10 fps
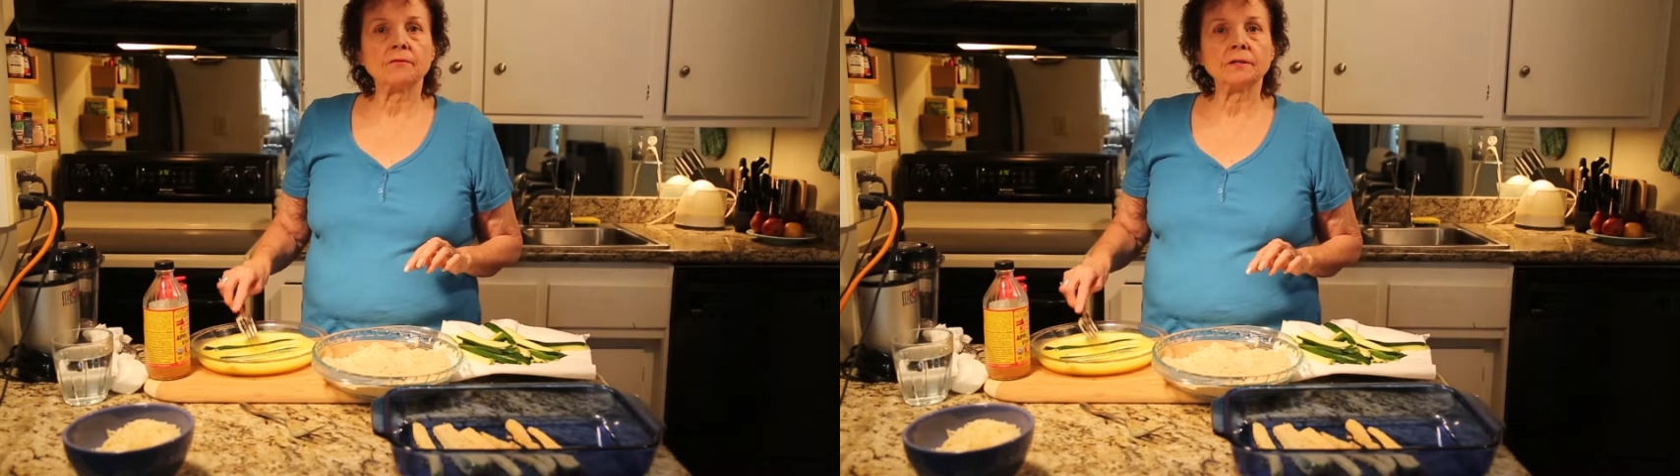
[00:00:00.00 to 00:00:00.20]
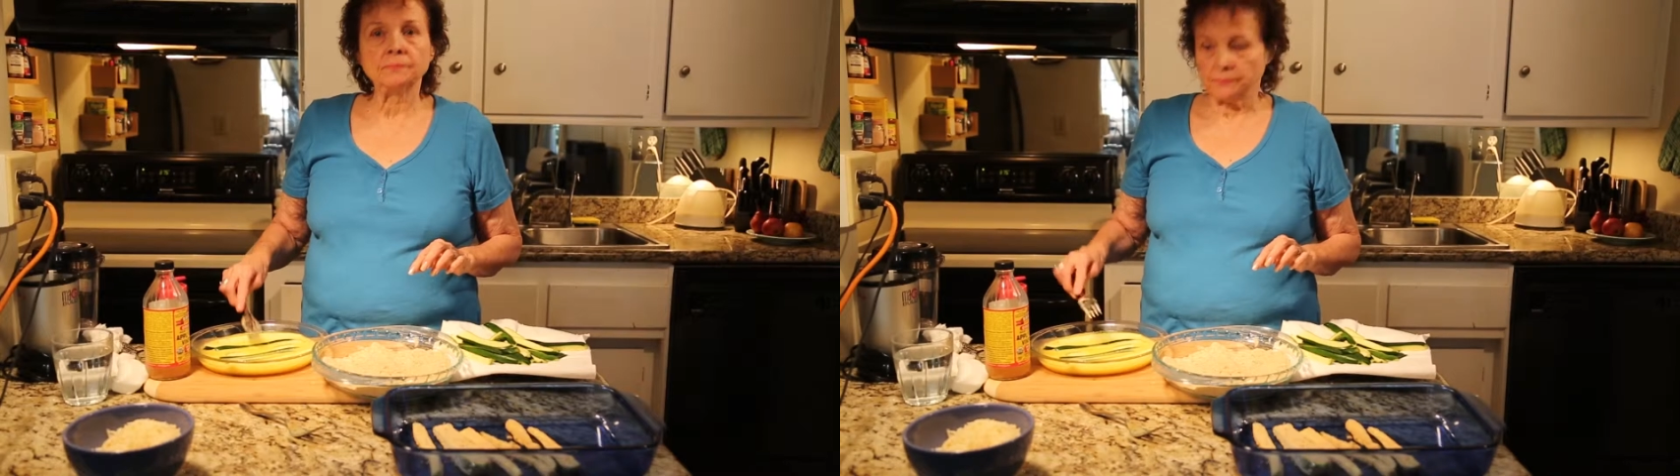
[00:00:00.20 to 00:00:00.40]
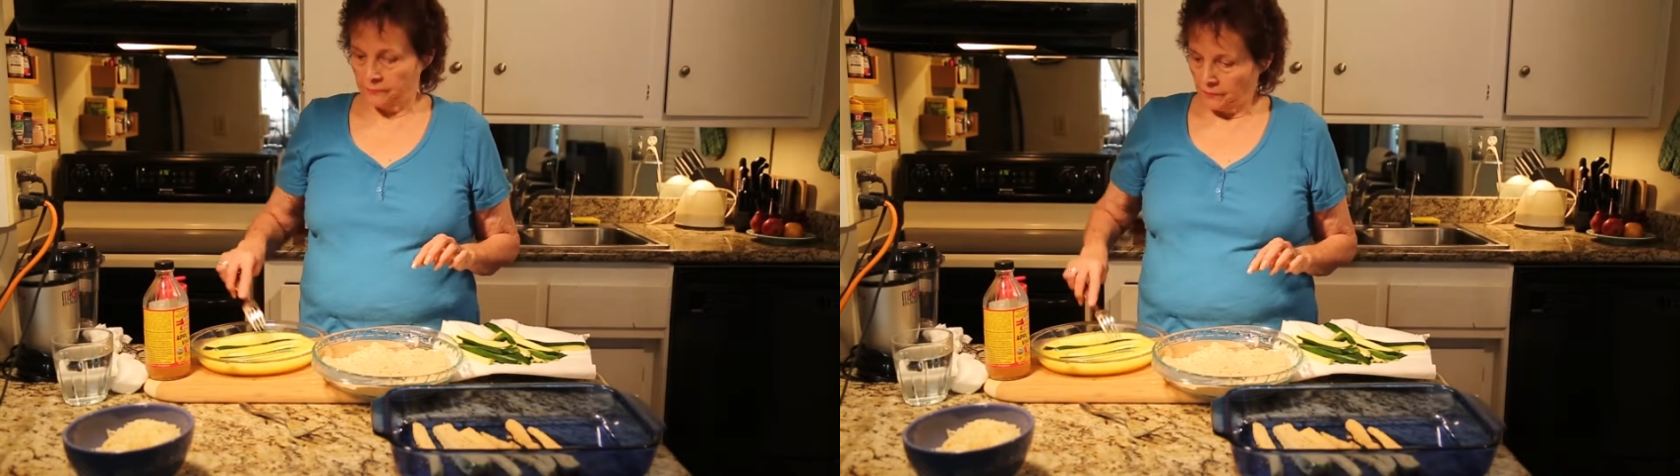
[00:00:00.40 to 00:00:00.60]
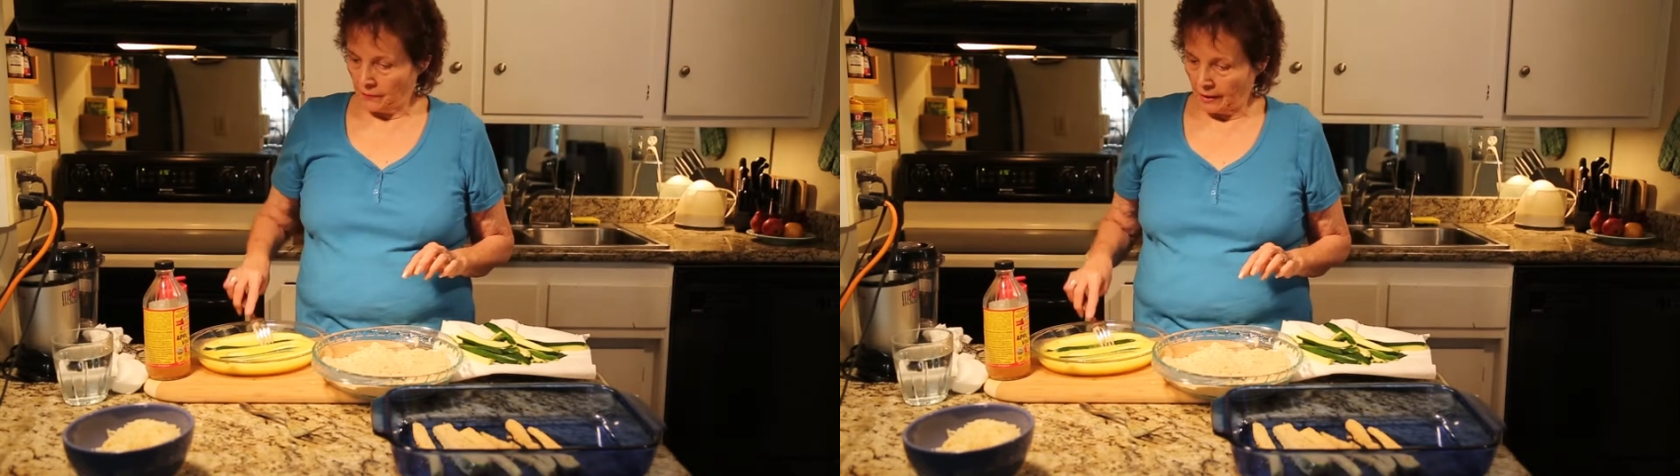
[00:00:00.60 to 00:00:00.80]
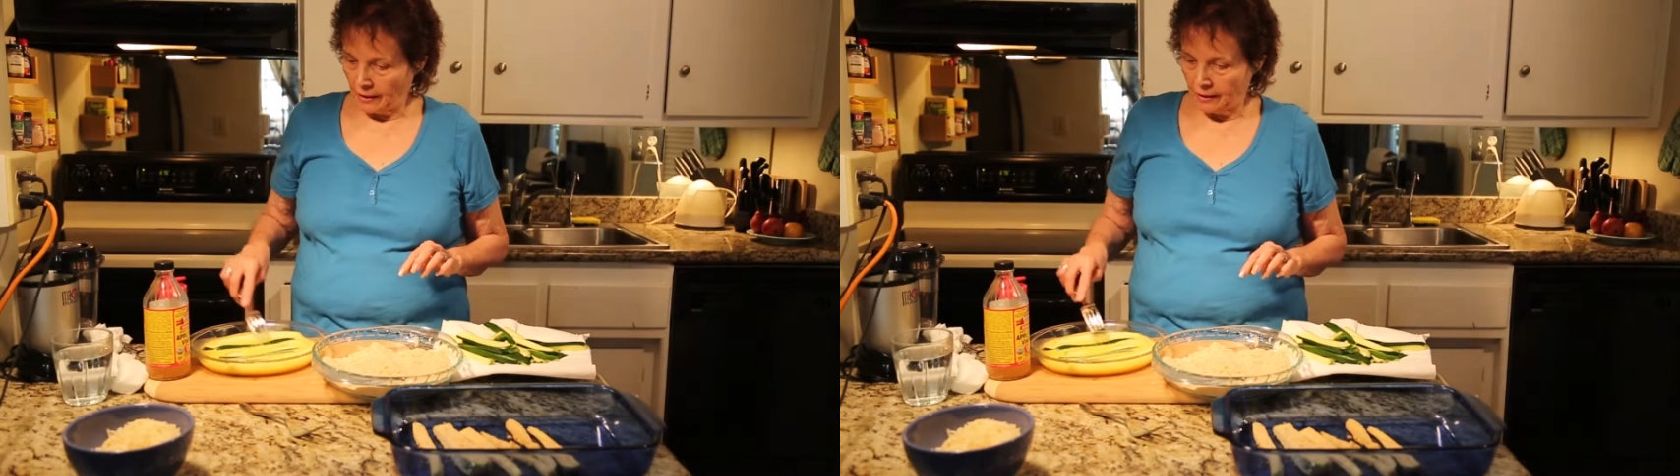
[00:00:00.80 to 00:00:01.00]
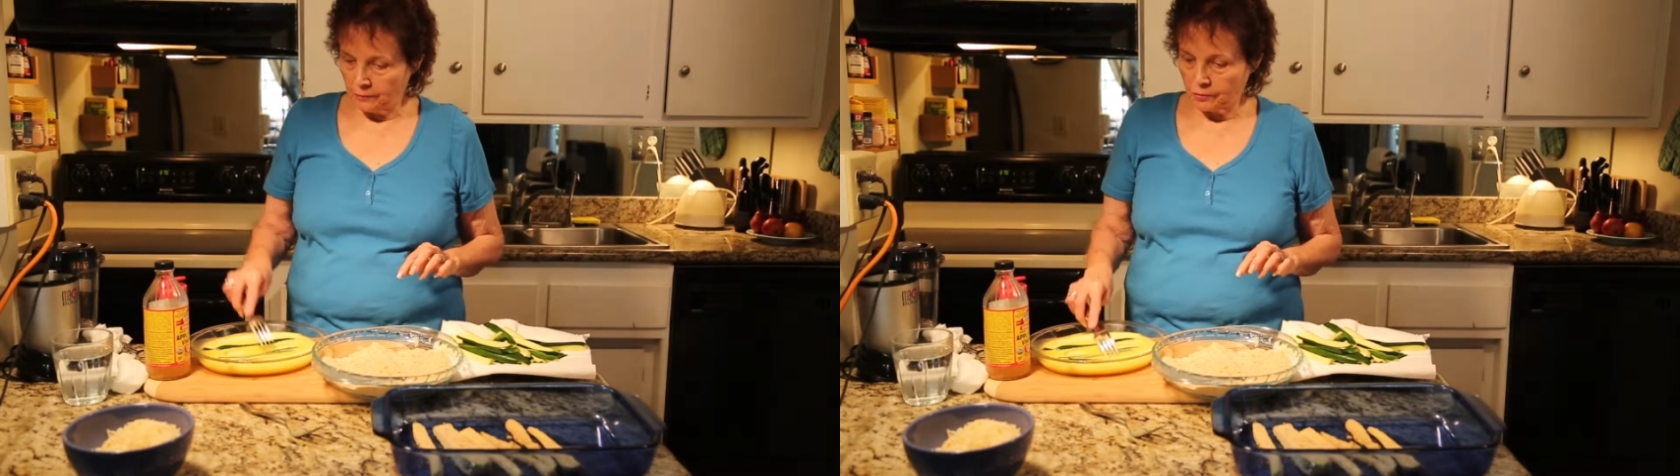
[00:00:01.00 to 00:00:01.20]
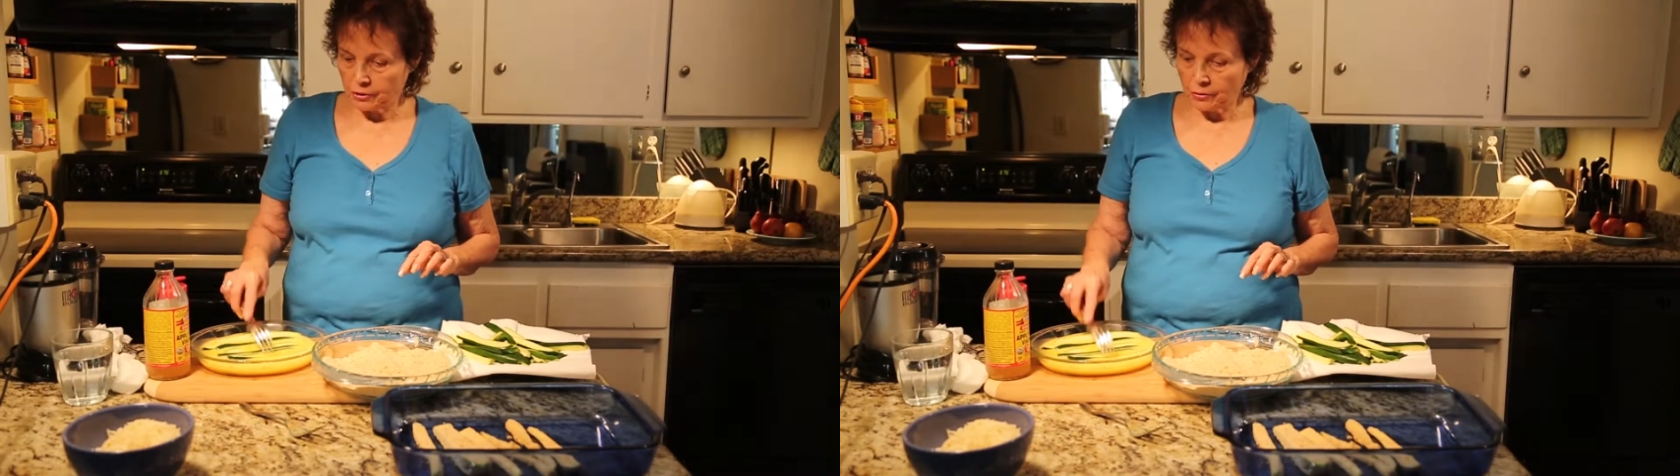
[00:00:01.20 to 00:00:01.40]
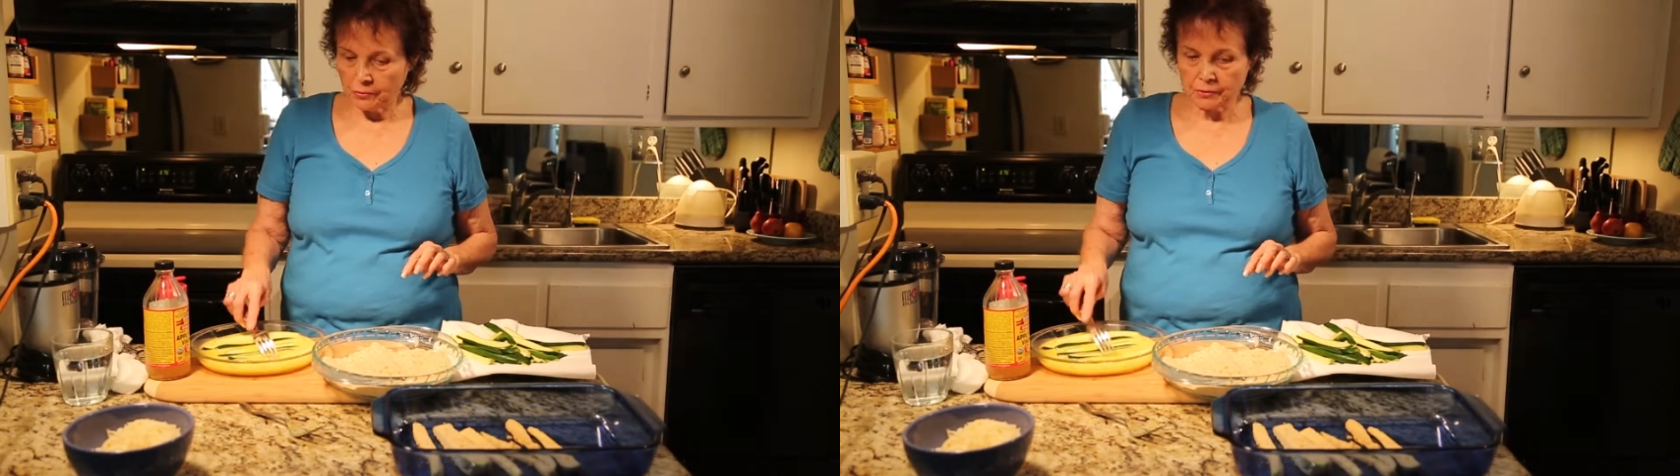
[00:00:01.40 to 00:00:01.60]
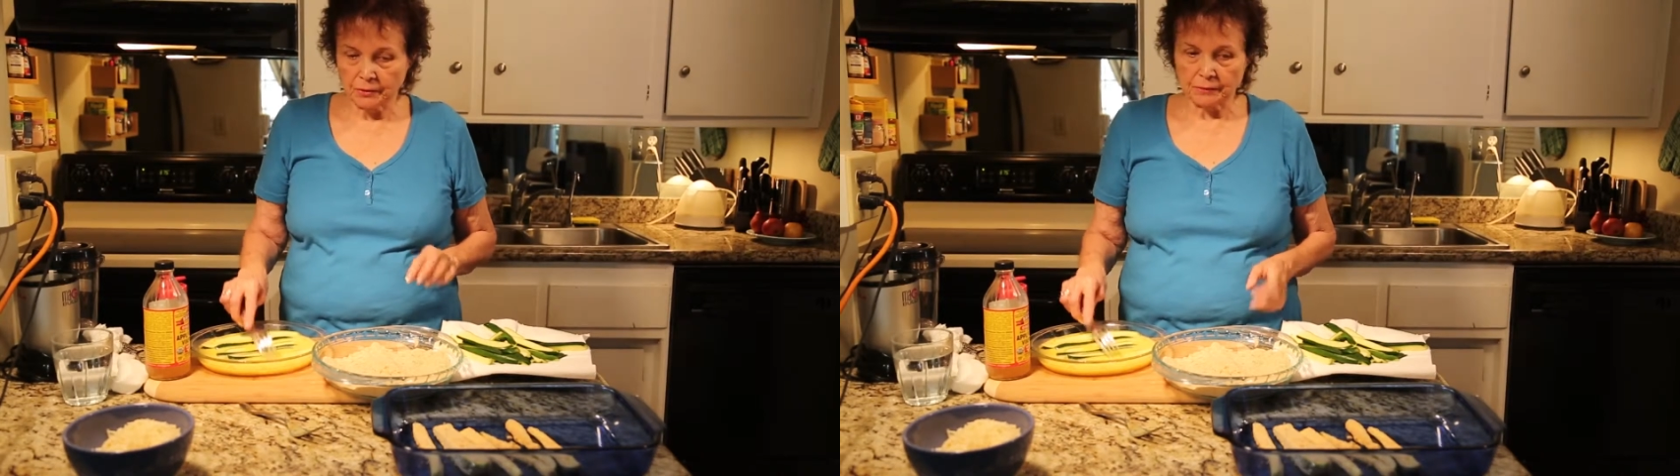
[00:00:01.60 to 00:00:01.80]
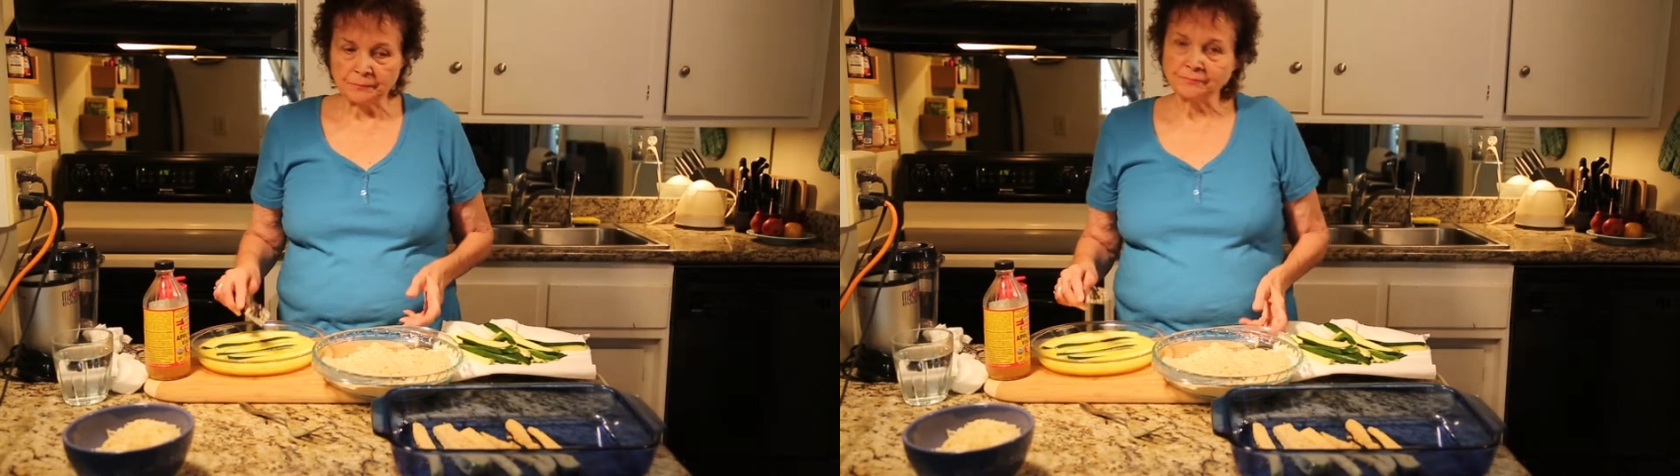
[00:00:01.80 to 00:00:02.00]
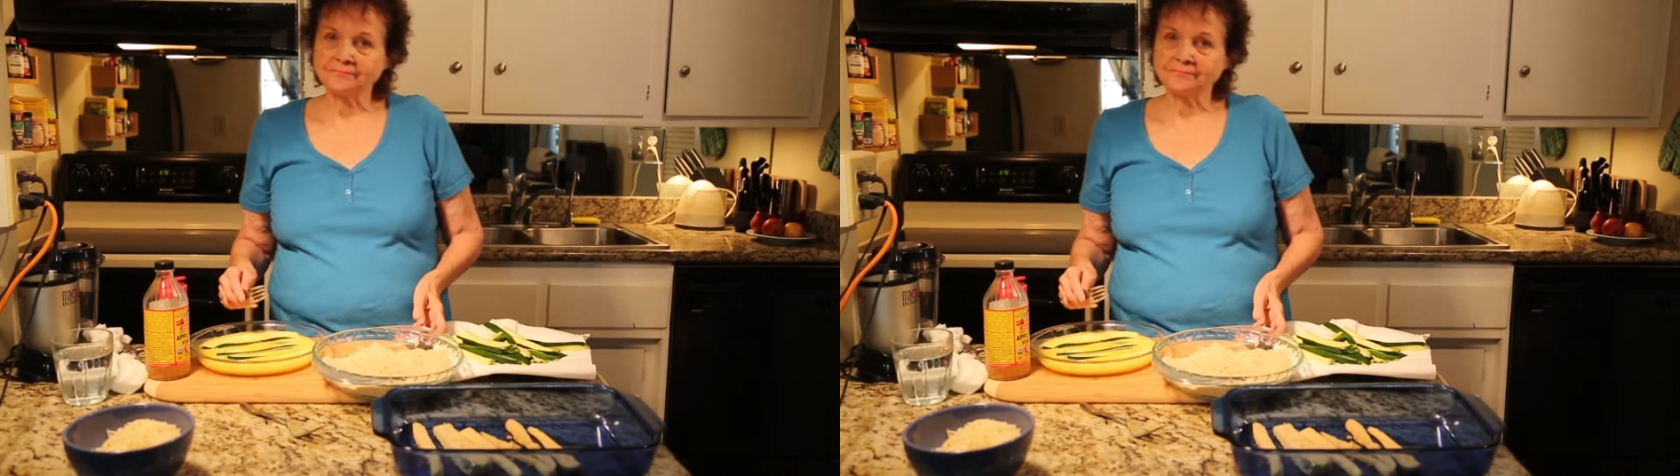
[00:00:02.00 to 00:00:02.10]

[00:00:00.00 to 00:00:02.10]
oven and we'll show it to you.